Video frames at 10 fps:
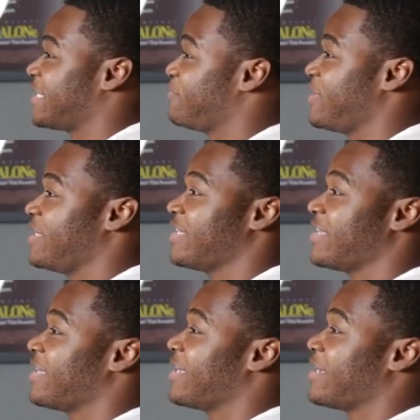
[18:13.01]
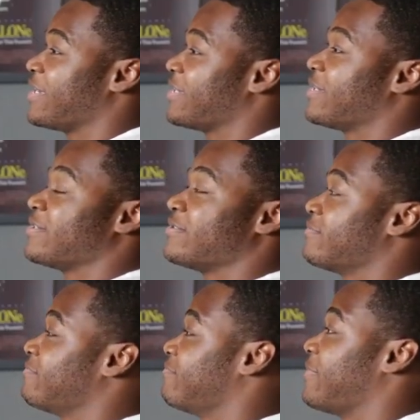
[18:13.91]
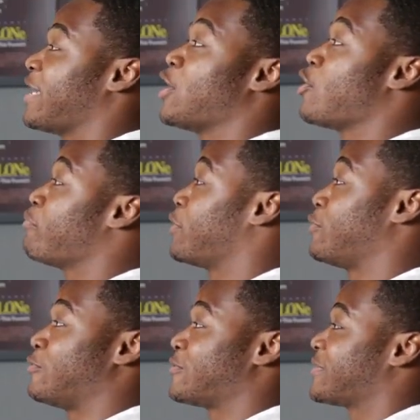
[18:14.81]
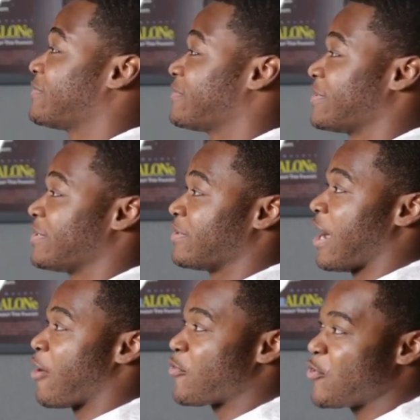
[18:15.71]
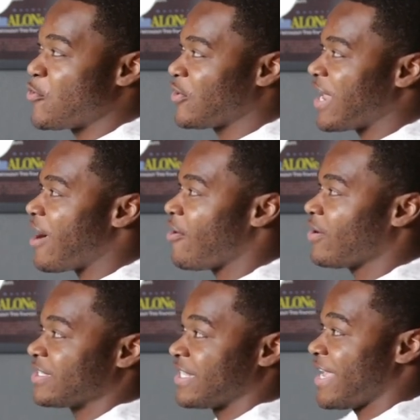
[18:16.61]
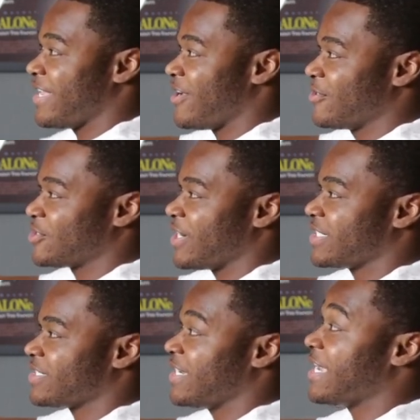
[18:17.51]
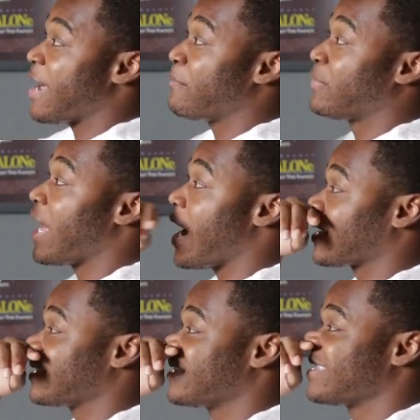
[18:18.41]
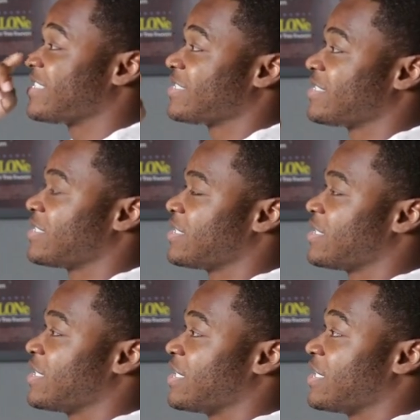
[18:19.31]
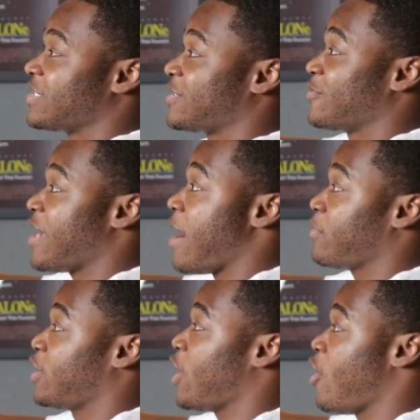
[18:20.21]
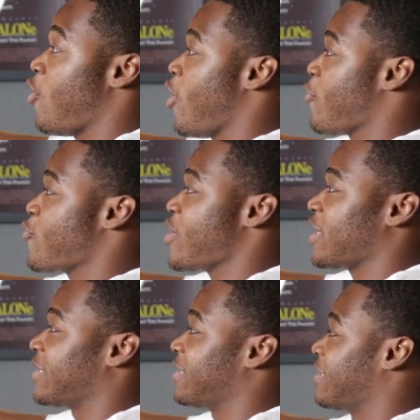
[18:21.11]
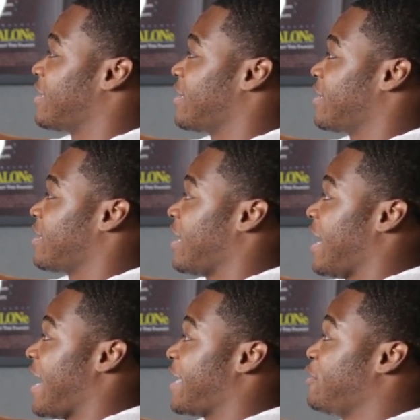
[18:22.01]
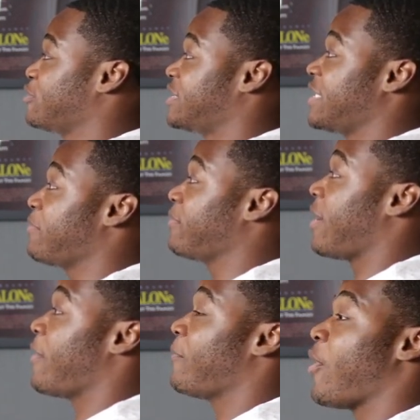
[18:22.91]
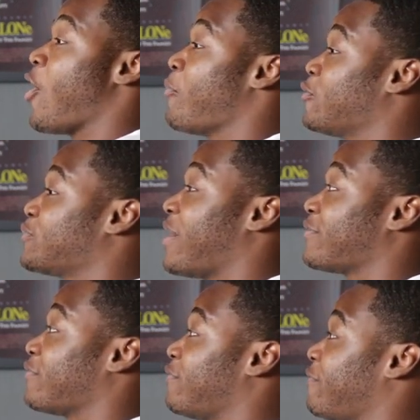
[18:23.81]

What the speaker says: see me elbows. I roll out. There you go, Trayshawn, he got blocked. So now I'm gone, I'm running. And you see, I'm almost about to